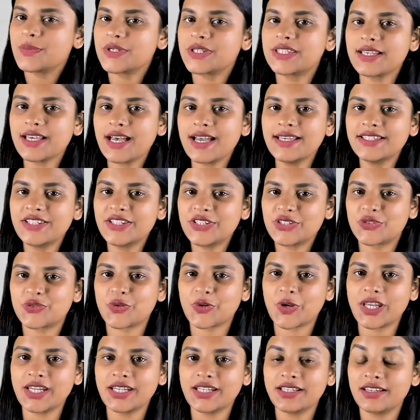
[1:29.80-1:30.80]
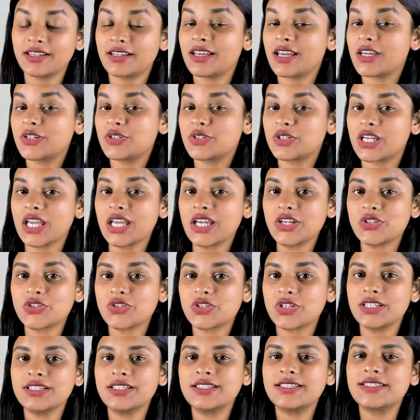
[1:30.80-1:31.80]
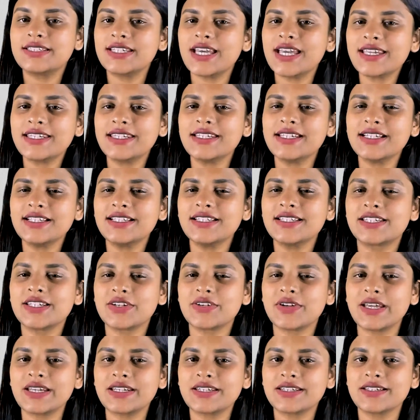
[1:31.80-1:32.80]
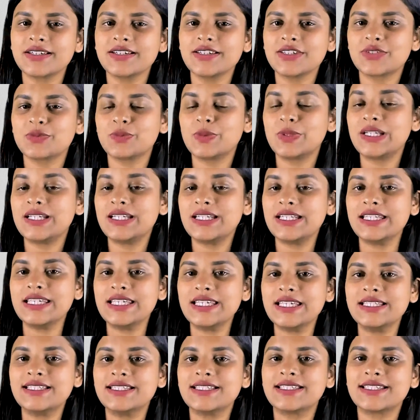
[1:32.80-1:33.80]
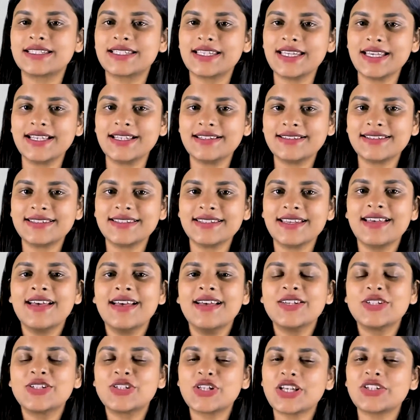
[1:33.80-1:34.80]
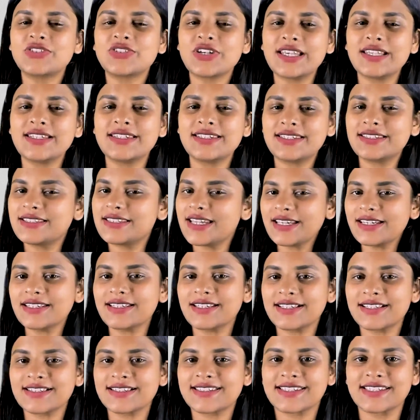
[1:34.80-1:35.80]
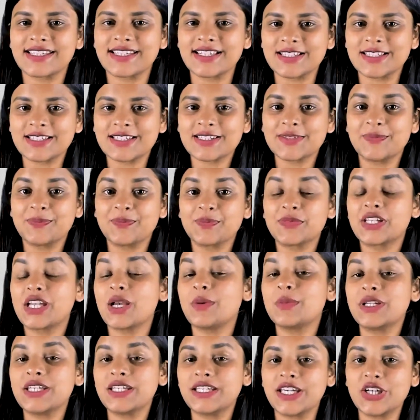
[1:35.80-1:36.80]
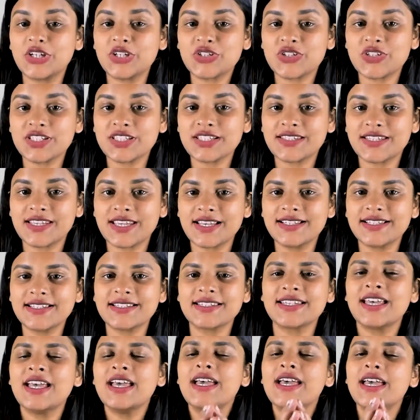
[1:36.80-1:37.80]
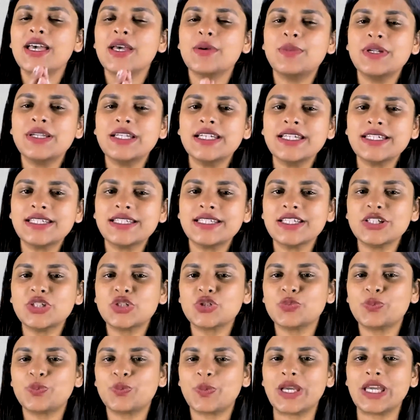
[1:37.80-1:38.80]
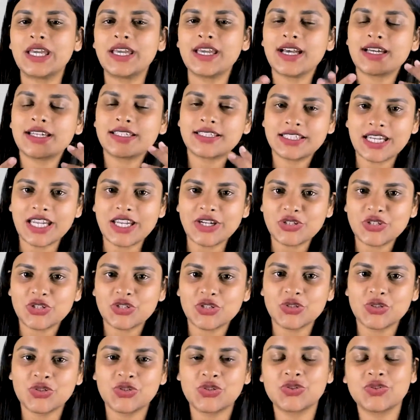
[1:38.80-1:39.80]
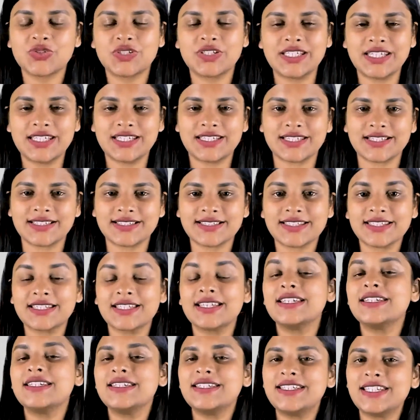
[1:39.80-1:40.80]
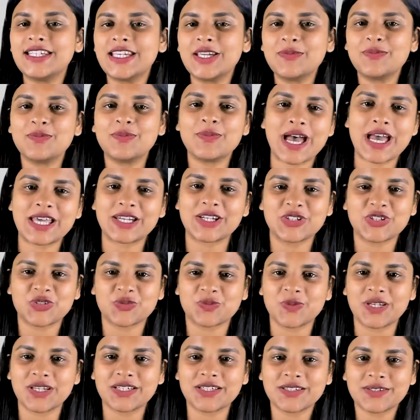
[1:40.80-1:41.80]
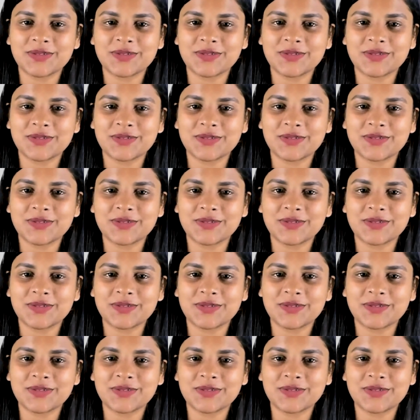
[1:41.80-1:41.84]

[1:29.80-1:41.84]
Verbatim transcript: Besides training and education, Technical Directors will need skills such as technical skills, communication skills, ability to pay attention to details, team management.